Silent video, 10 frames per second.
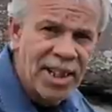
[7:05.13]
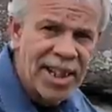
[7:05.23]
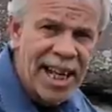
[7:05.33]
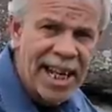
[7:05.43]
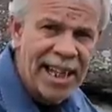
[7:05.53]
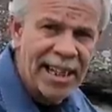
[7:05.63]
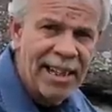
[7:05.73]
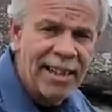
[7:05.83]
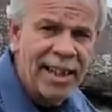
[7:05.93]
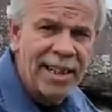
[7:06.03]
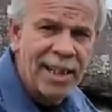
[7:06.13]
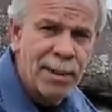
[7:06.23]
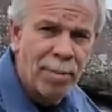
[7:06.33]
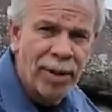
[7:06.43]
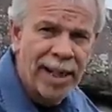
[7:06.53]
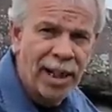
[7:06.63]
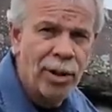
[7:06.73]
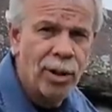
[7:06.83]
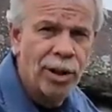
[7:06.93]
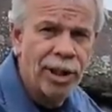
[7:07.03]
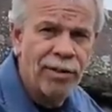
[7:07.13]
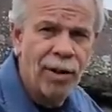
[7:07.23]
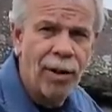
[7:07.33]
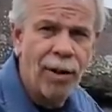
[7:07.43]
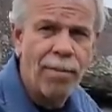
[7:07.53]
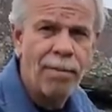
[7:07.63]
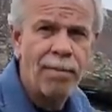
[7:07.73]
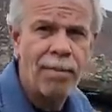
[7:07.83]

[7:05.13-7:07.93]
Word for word: a snake in the spring or in the fall.